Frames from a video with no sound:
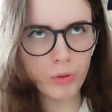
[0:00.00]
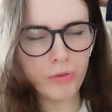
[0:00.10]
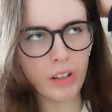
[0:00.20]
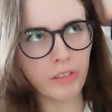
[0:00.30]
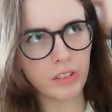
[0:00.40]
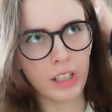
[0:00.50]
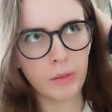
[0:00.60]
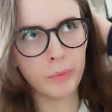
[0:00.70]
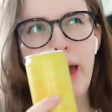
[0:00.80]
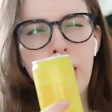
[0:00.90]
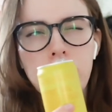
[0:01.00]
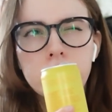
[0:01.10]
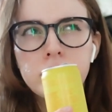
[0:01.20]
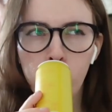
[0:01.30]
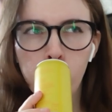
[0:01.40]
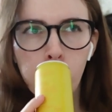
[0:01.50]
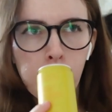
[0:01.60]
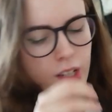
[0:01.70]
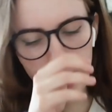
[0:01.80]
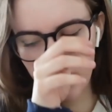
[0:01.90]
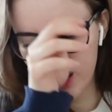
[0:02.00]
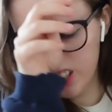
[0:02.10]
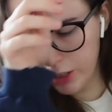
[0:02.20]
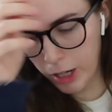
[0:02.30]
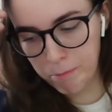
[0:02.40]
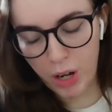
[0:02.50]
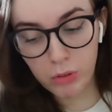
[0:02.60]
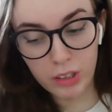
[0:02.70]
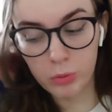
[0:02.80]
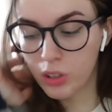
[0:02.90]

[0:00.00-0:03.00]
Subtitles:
What flavor is that? Pear? Okay, it was